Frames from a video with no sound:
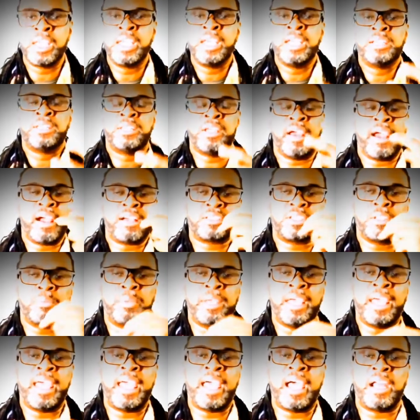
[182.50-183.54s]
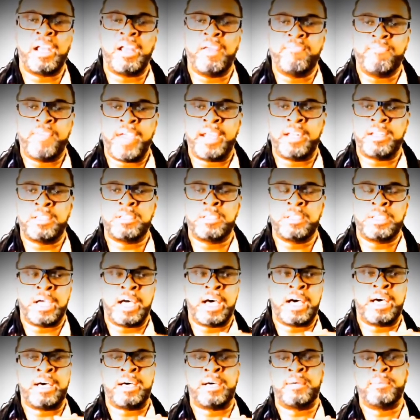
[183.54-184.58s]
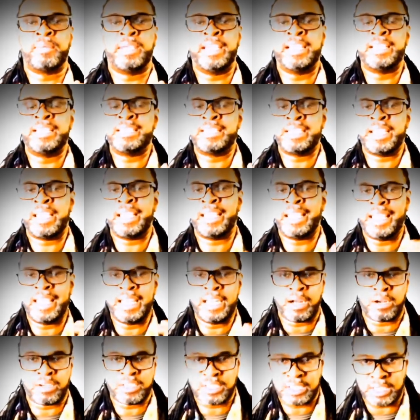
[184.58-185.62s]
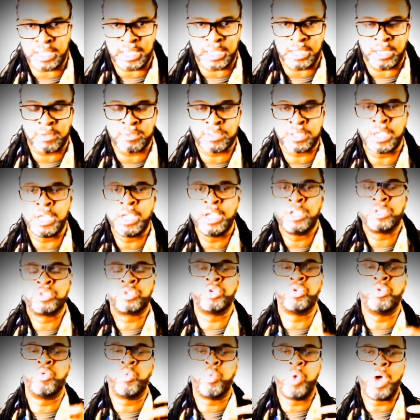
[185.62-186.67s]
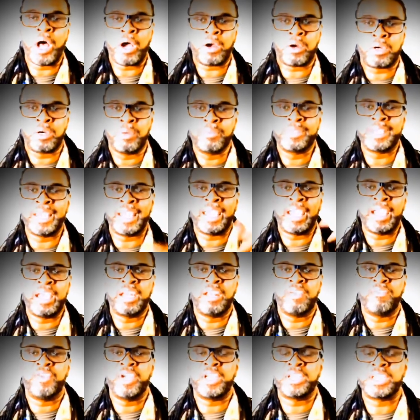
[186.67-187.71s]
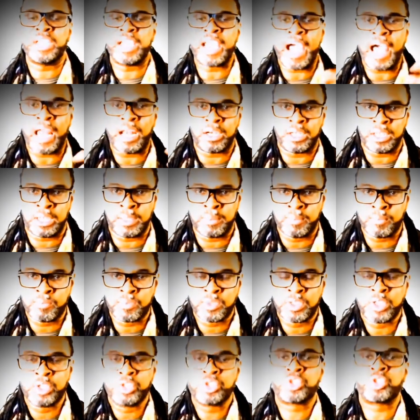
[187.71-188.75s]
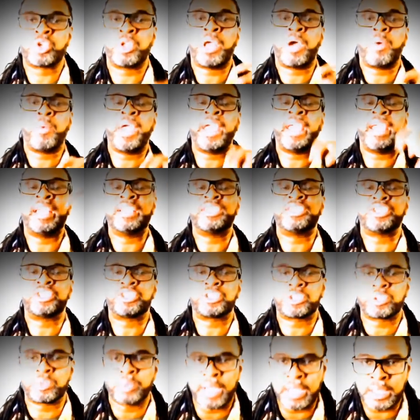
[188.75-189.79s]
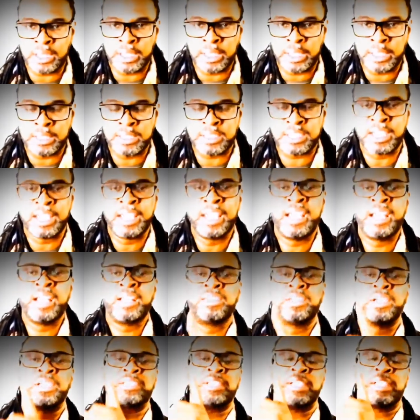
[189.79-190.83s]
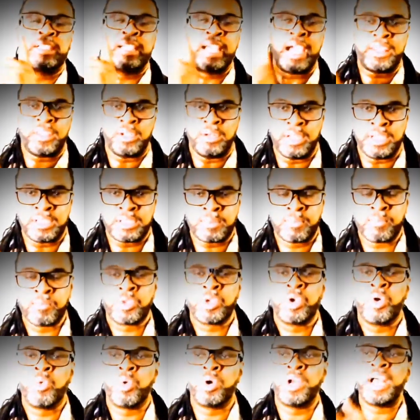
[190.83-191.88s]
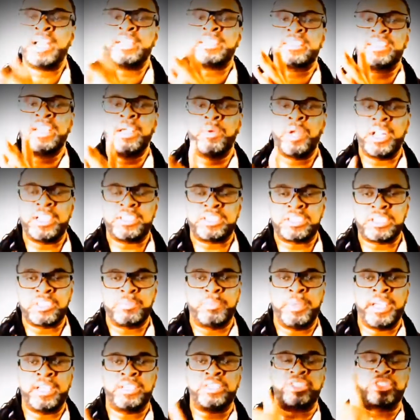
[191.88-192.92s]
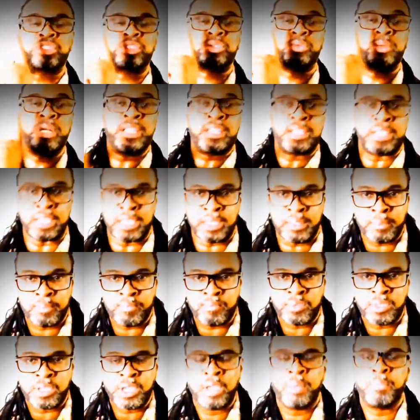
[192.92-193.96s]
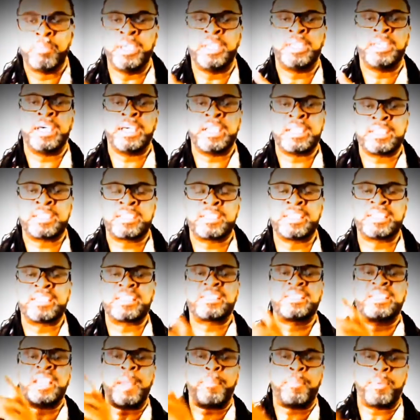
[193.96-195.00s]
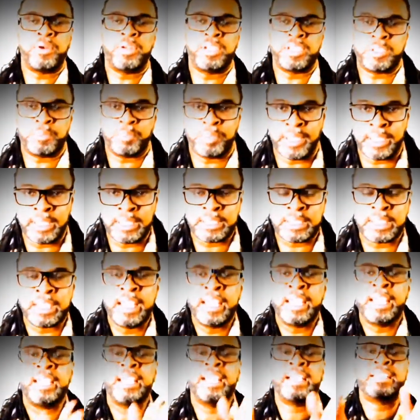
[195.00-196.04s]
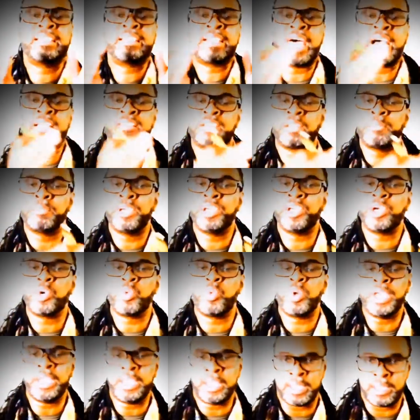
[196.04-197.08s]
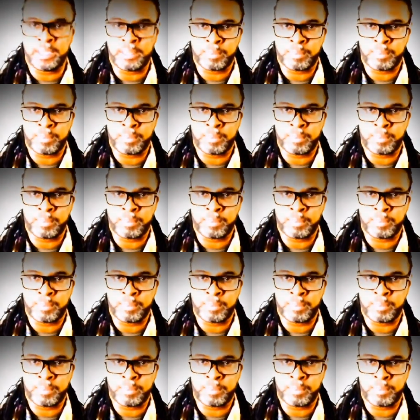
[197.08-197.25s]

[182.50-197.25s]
There has to be an elevated intent in ourselves to welcome the individuality, so that way it strengthens the togetherness. We're not seeing relationships being strengthened because the separateness piece is constantly being weakened.